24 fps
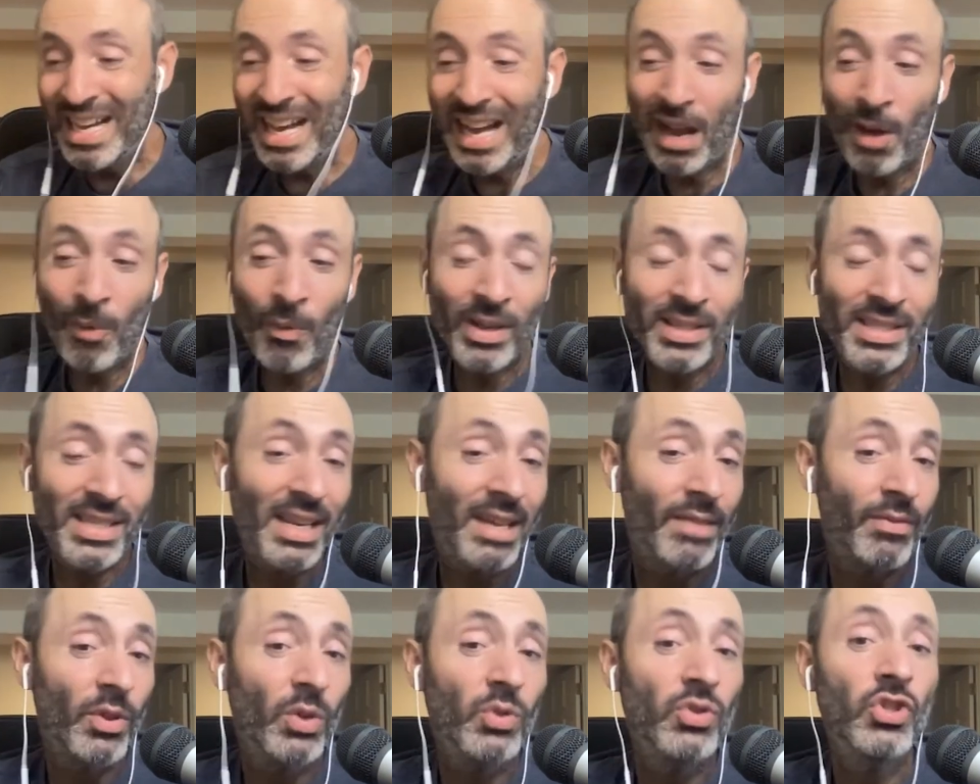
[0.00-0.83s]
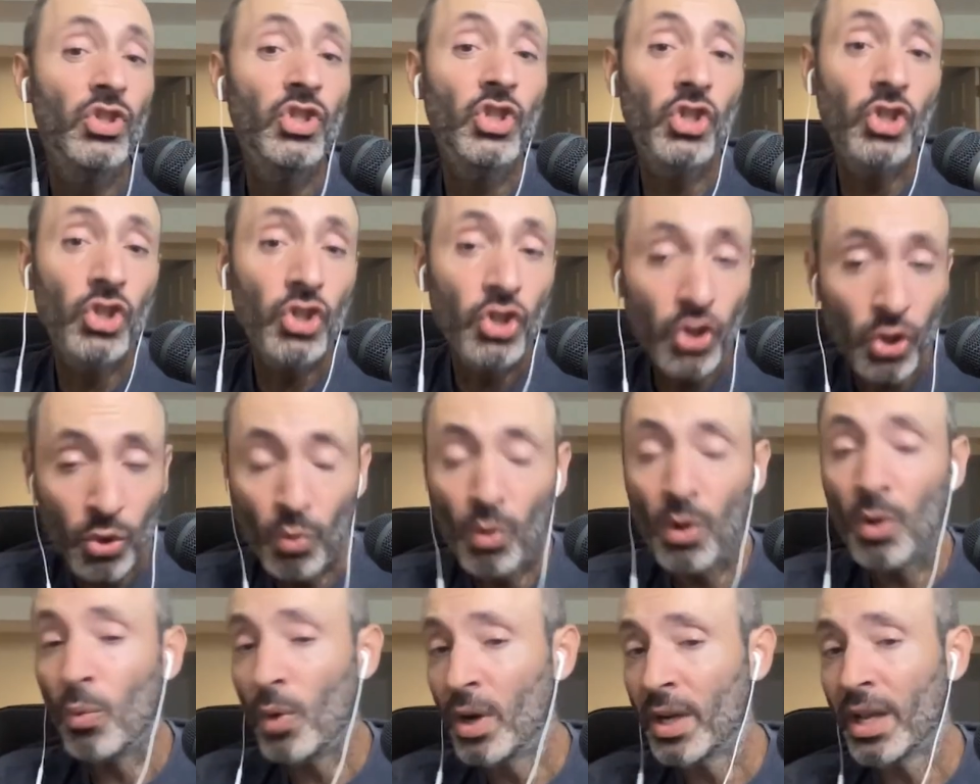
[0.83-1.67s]
I wanted to have those
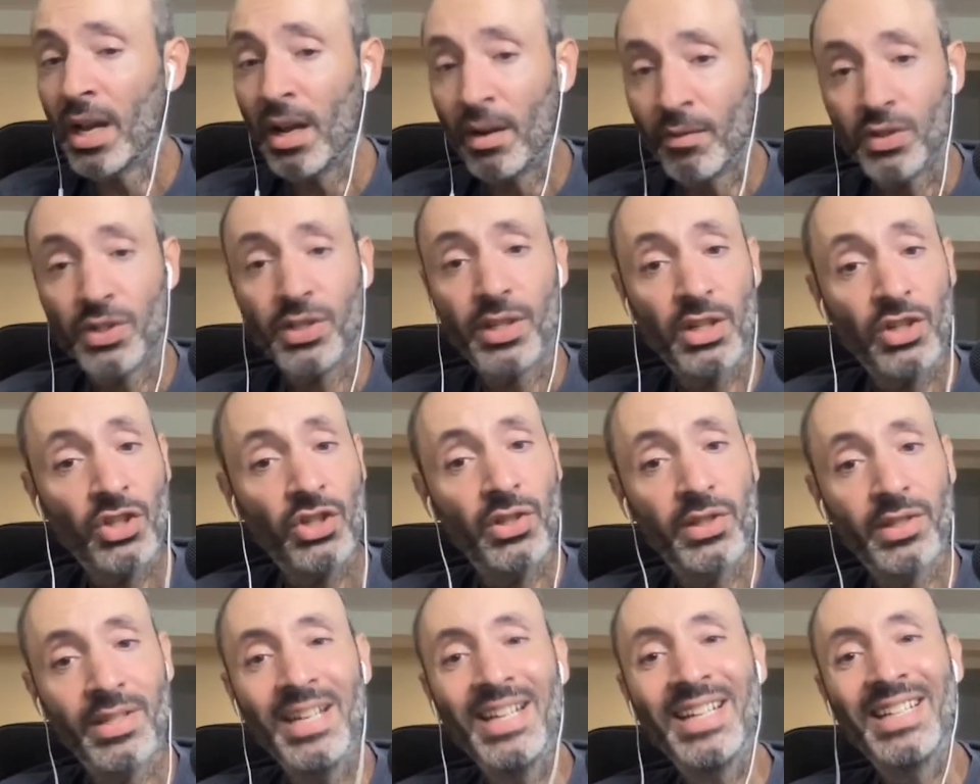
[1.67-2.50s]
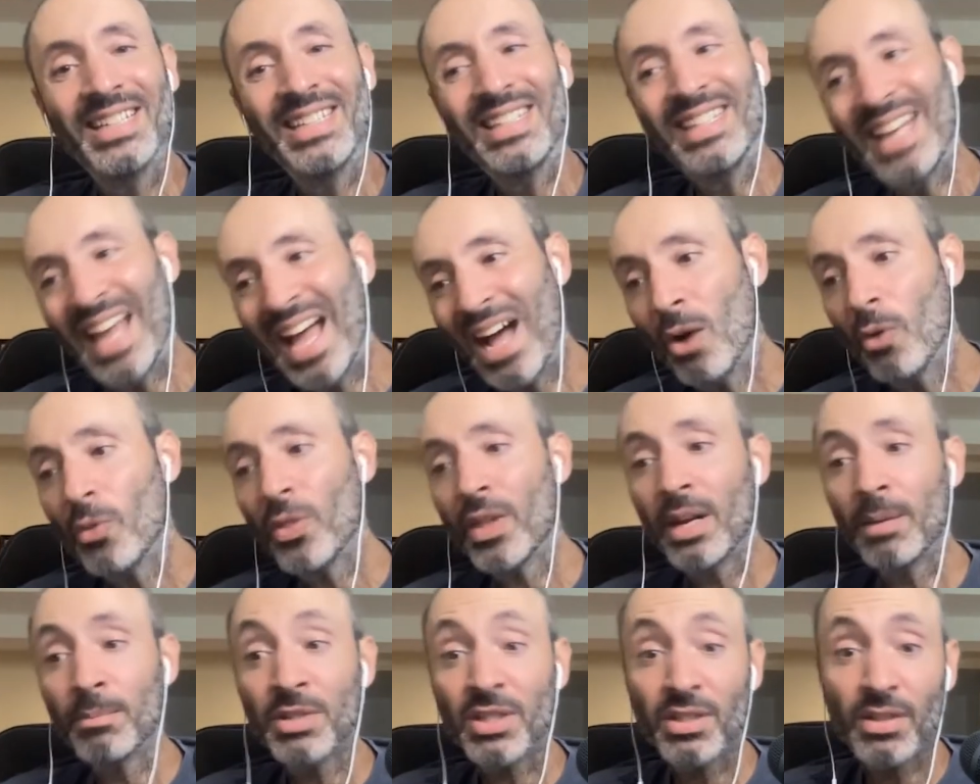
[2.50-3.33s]
201 conversations. Now
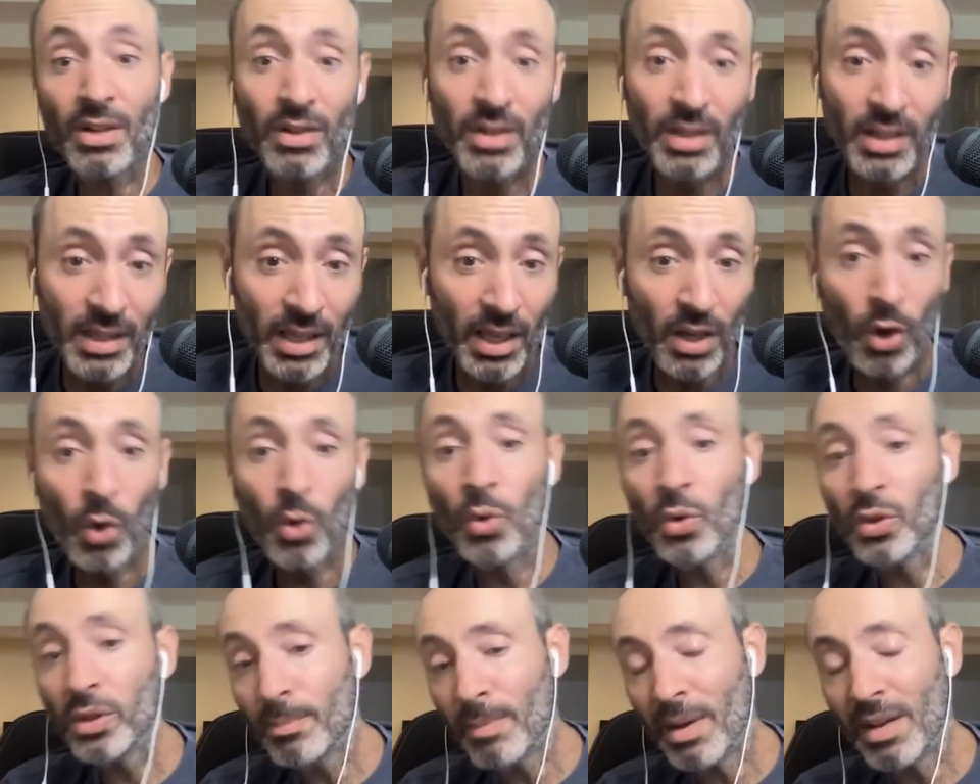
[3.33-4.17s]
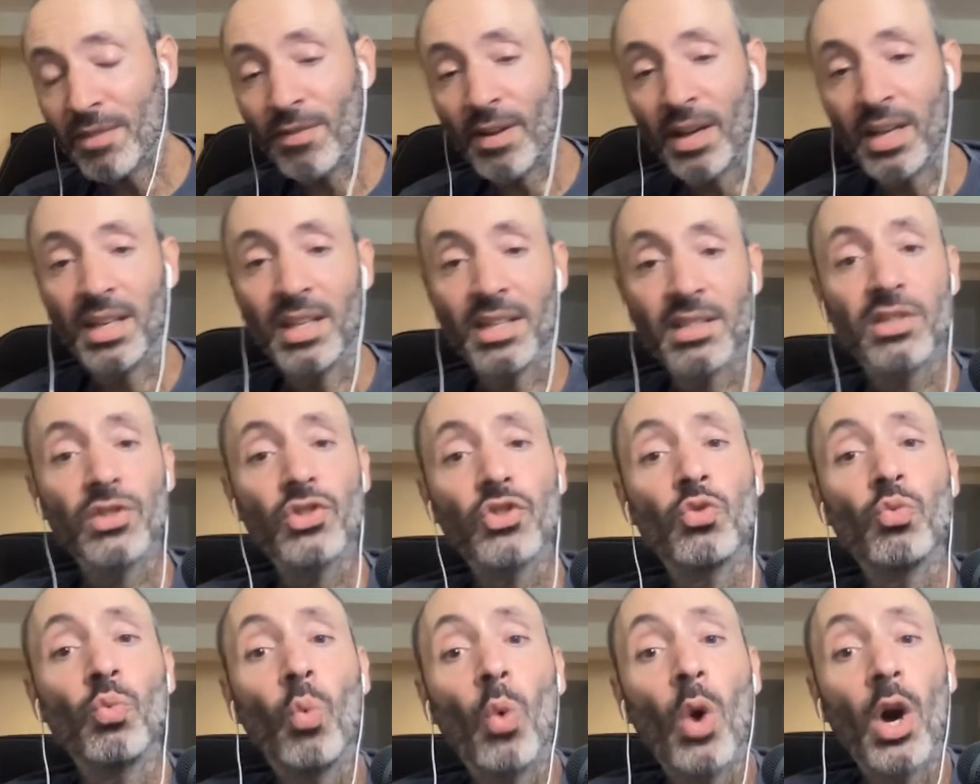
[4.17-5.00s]
that I'm starting to get a hold of my
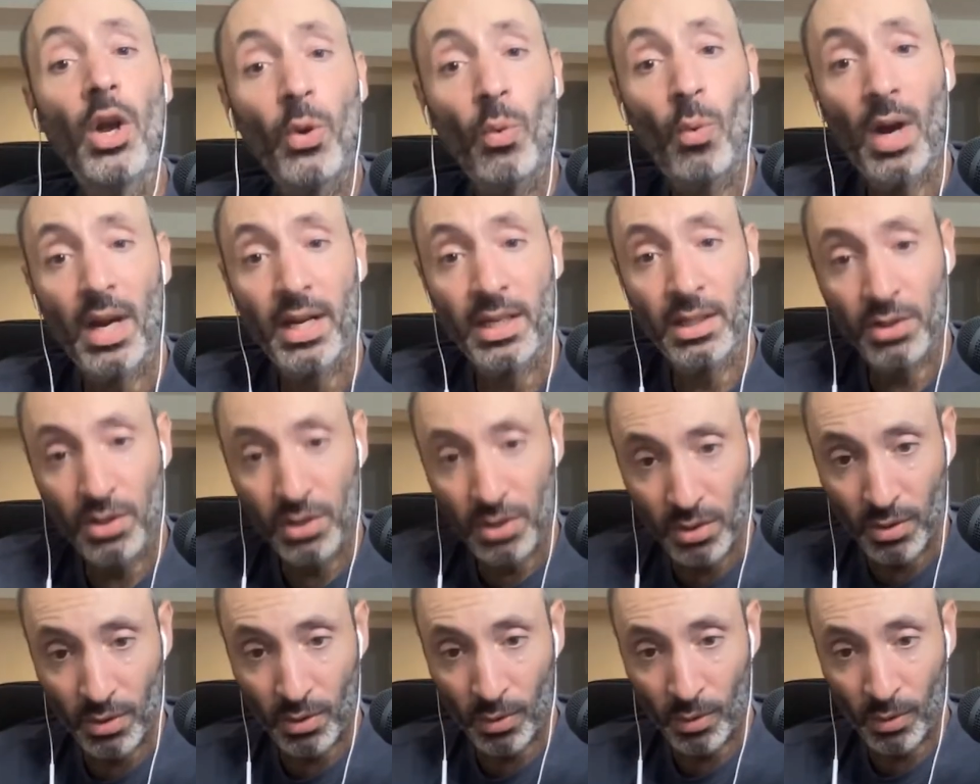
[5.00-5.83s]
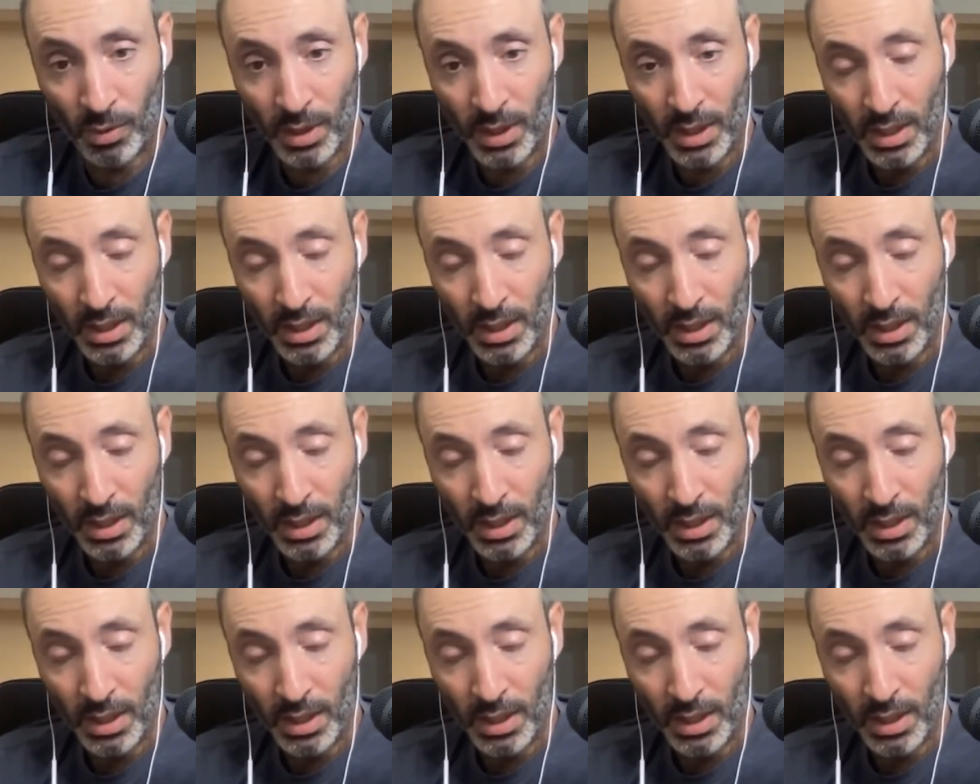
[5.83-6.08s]
finances, what do I do?